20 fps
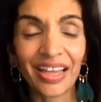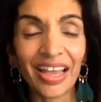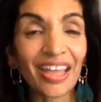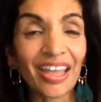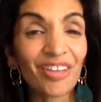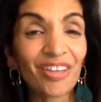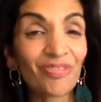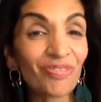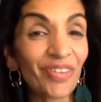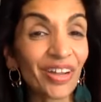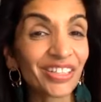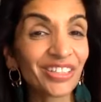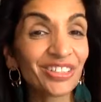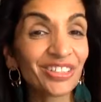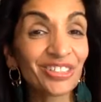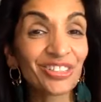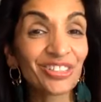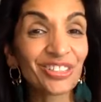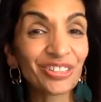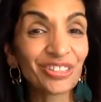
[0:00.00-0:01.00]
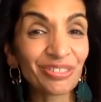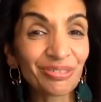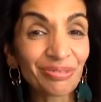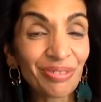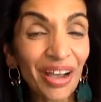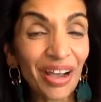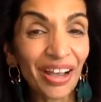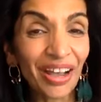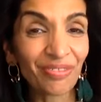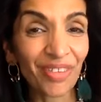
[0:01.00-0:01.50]
If I do
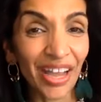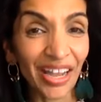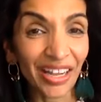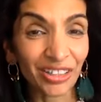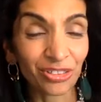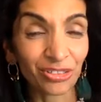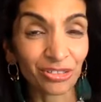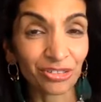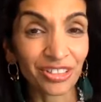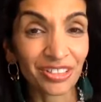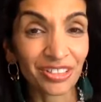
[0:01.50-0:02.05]
have extra